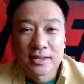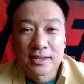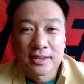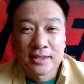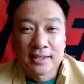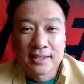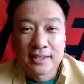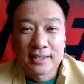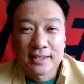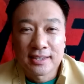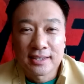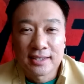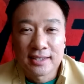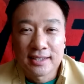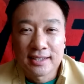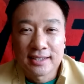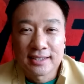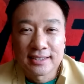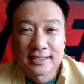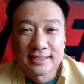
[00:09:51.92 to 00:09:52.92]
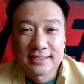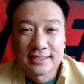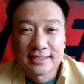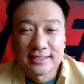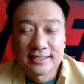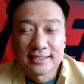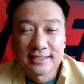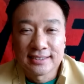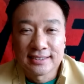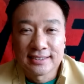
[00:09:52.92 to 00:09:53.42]

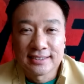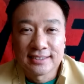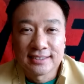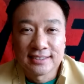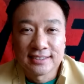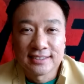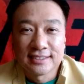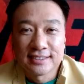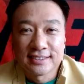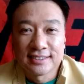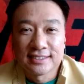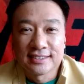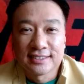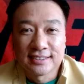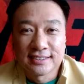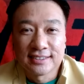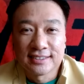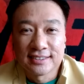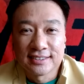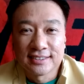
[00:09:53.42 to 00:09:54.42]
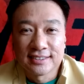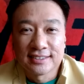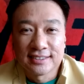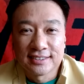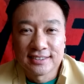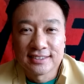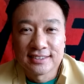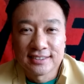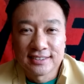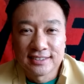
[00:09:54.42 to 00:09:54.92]

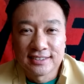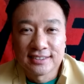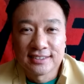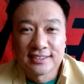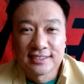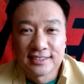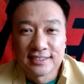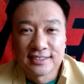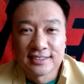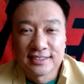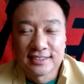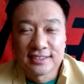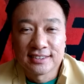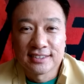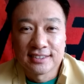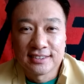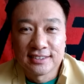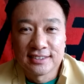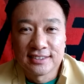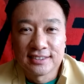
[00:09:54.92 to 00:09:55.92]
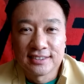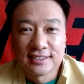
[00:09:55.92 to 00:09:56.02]
No words are spoken by the person on screen.